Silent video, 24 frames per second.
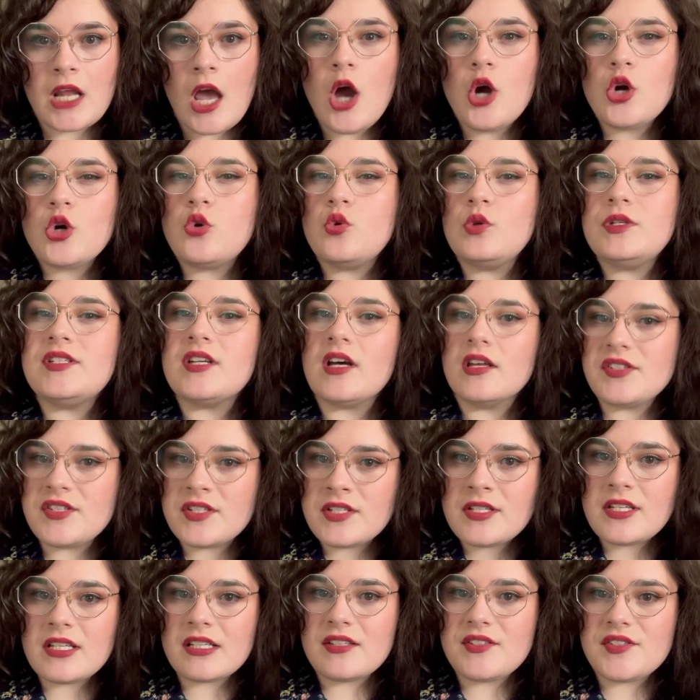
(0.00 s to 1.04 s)
who
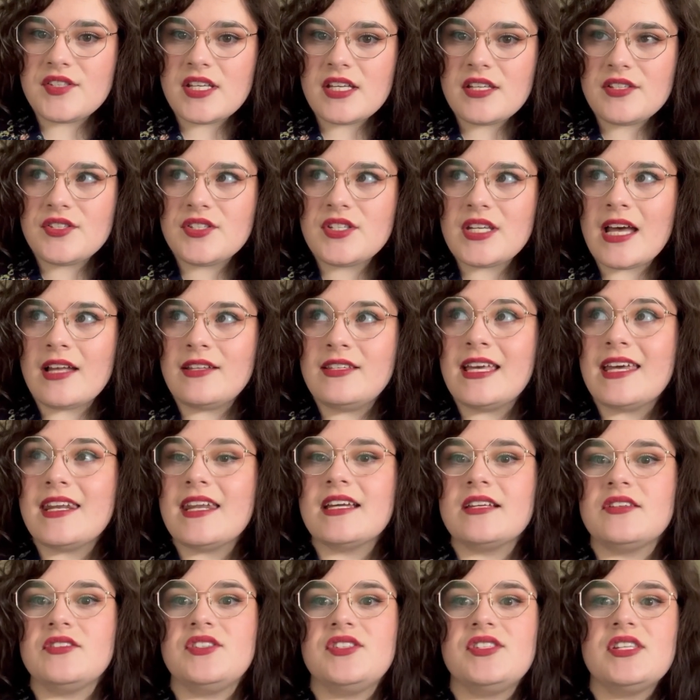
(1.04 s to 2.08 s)
doesn't exist and yet
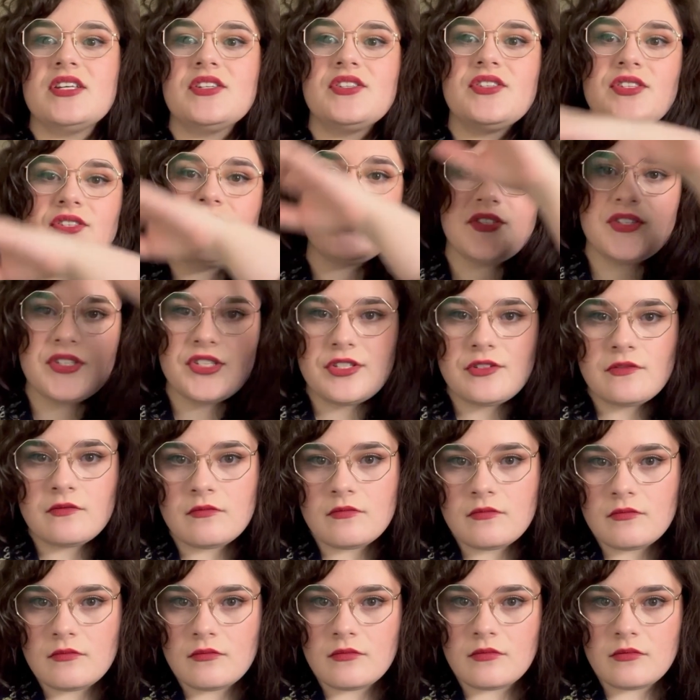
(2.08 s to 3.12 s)
exists
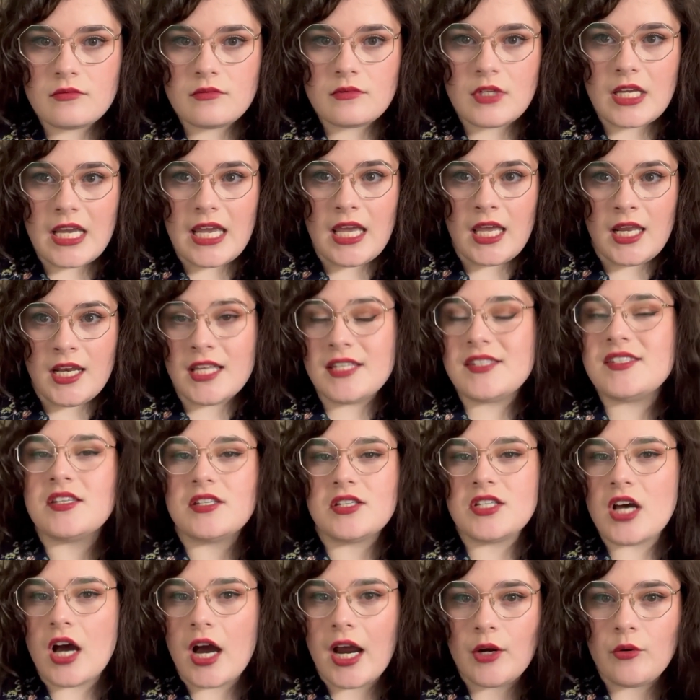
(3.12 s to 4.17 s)
in its
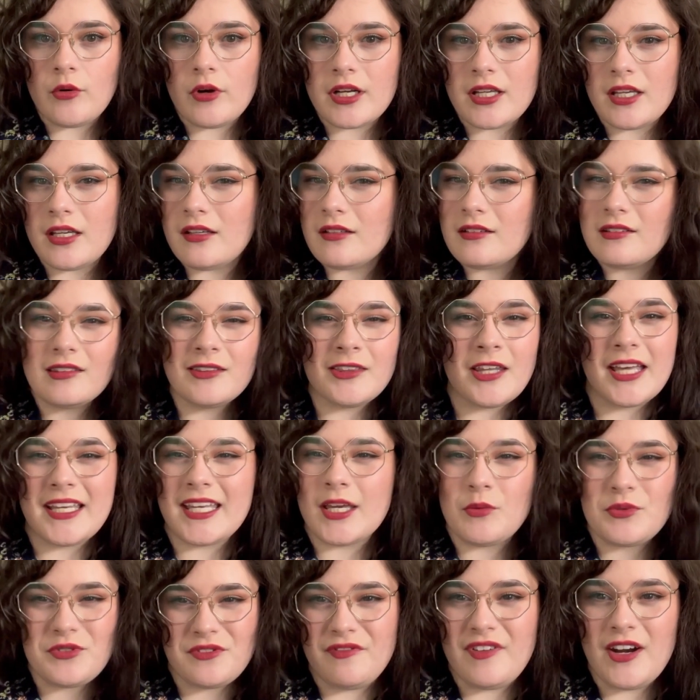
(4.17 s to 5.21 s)
entirety. Like, it
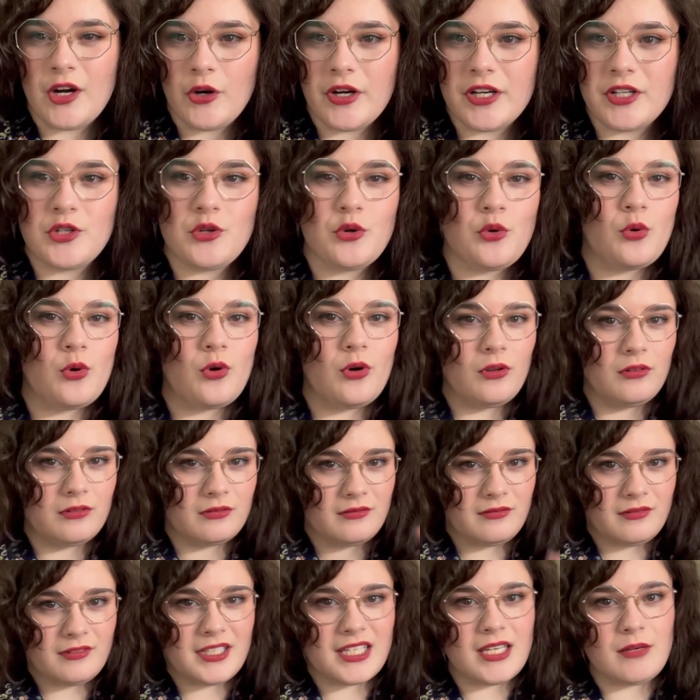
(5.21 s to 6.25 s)
was very cool.
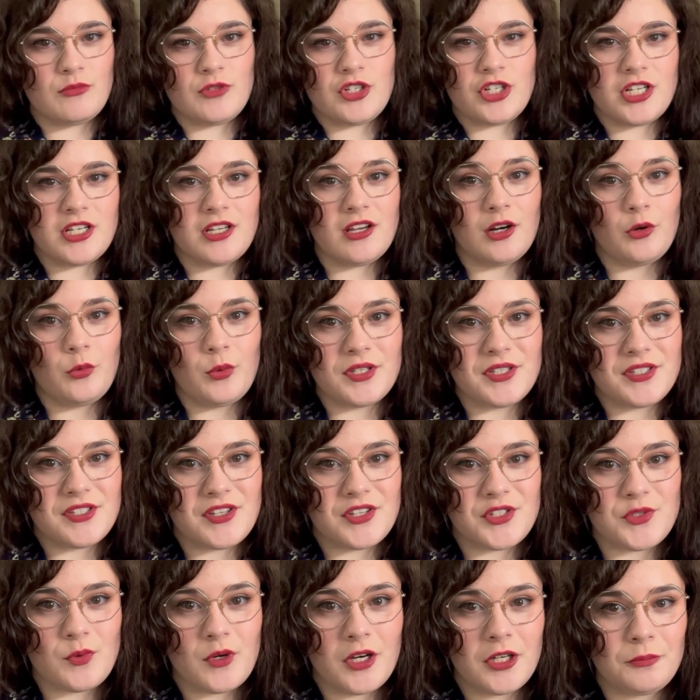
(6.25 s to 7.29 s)
Kim Ji Young wins
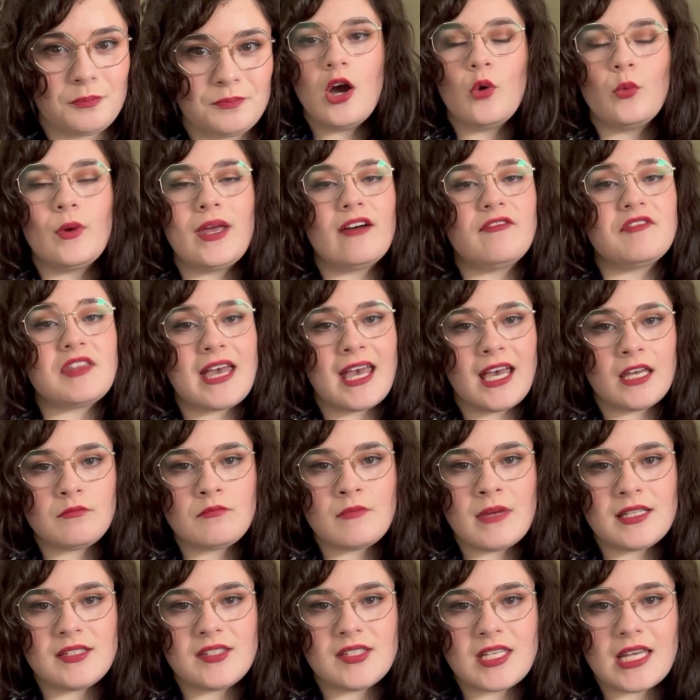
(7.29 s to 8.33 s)
this one. We have The
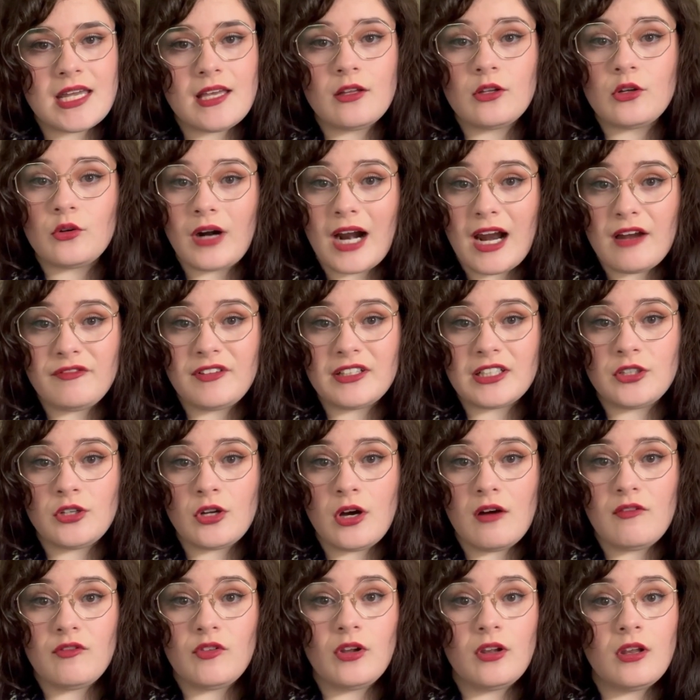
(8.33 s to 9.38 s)
Handmaid's Tale graphic
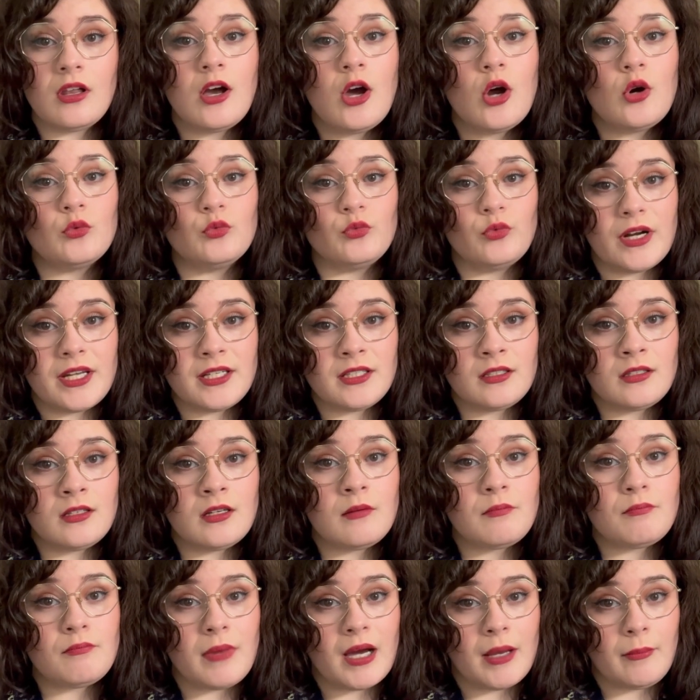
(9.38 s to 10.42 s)
novel written
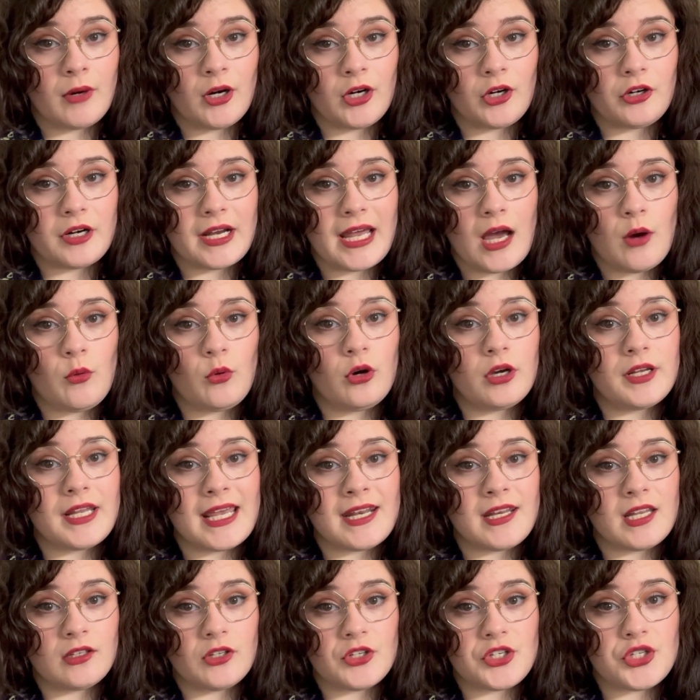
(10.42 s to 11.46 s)
by Margaret Atwood
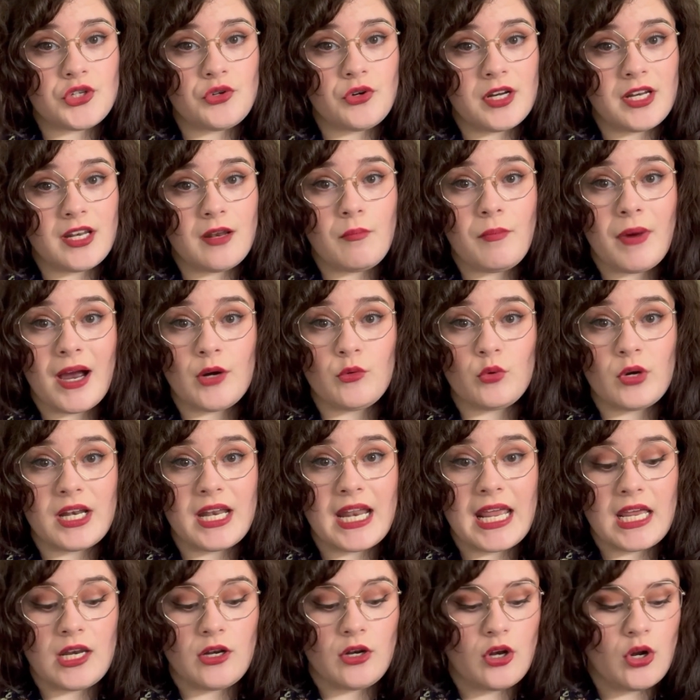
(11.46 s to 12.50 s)
and illustrated by
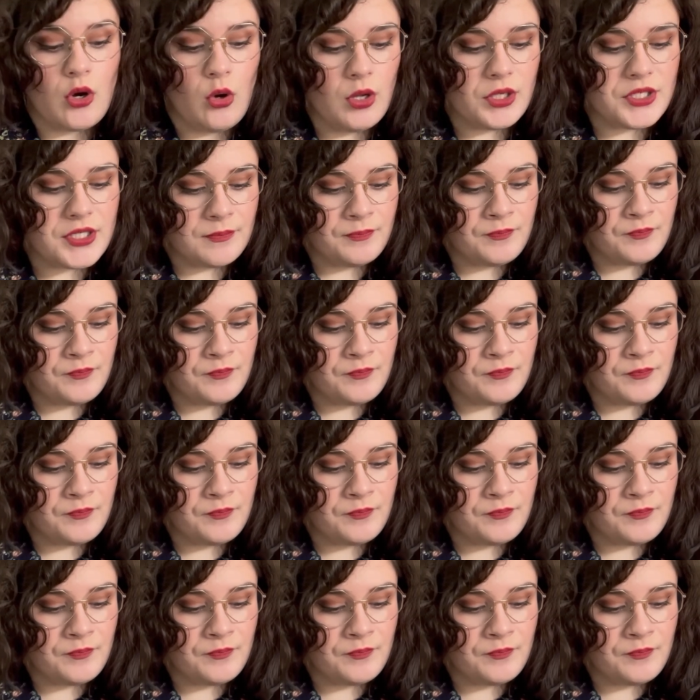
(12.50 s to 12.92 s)
Renee Nolte.